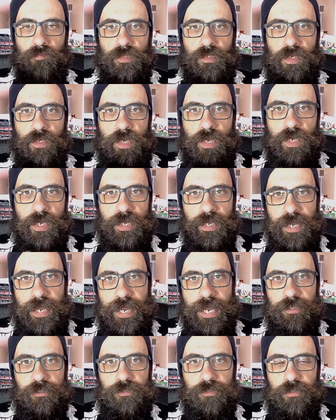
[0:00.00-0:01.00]
I
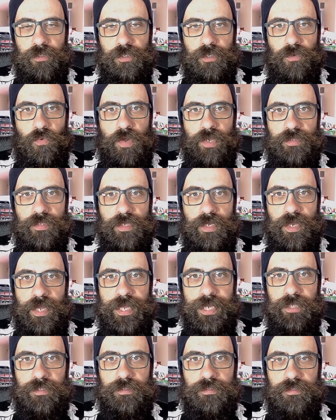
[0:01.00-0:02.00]
actually went
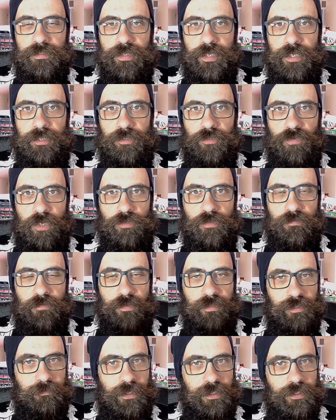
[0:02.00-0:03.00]
ahead and tried to
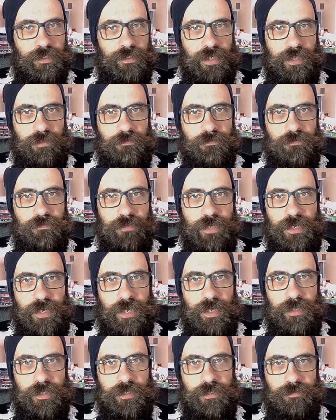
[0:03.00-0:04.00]
fix it myself, and
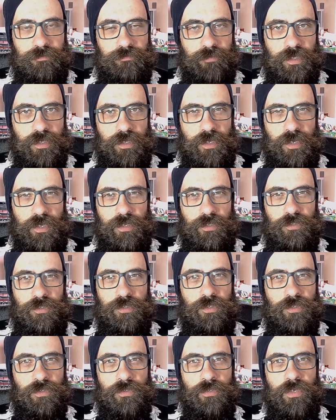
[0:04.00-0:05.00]
I
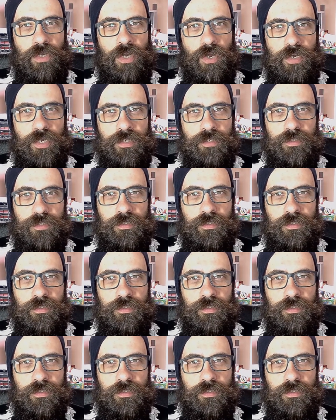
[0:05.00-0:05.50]
soon noticed